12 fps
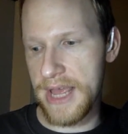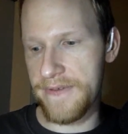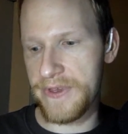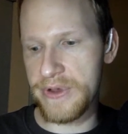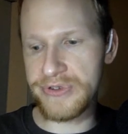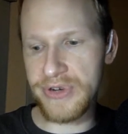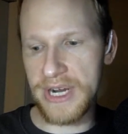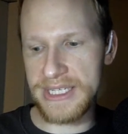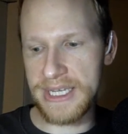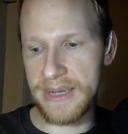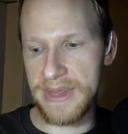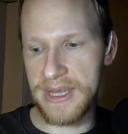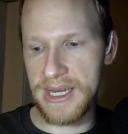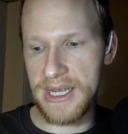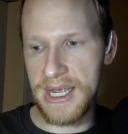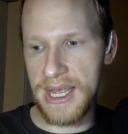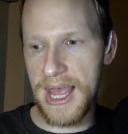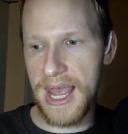If you try
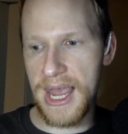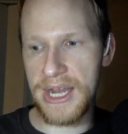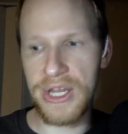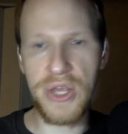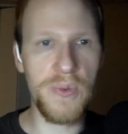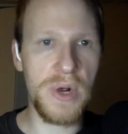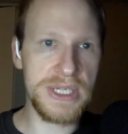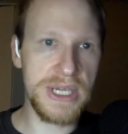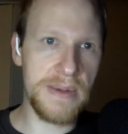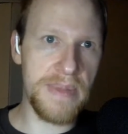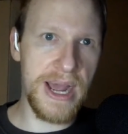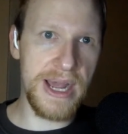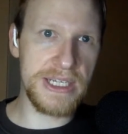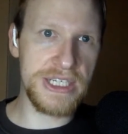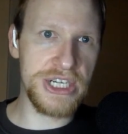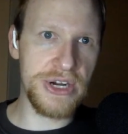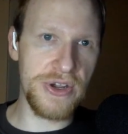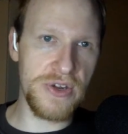something and you want to come back
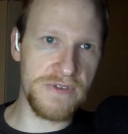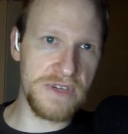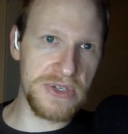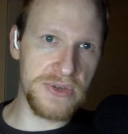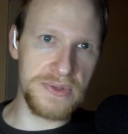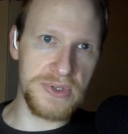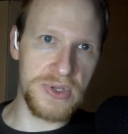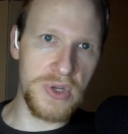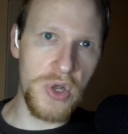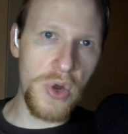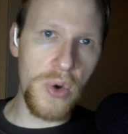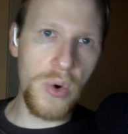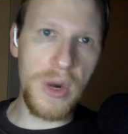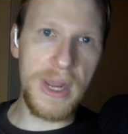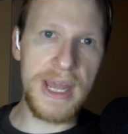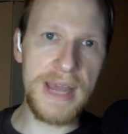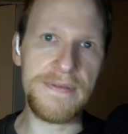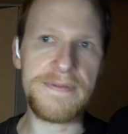and share your results,
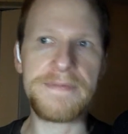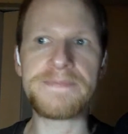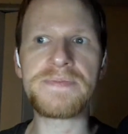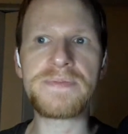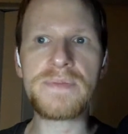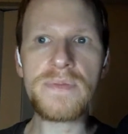or if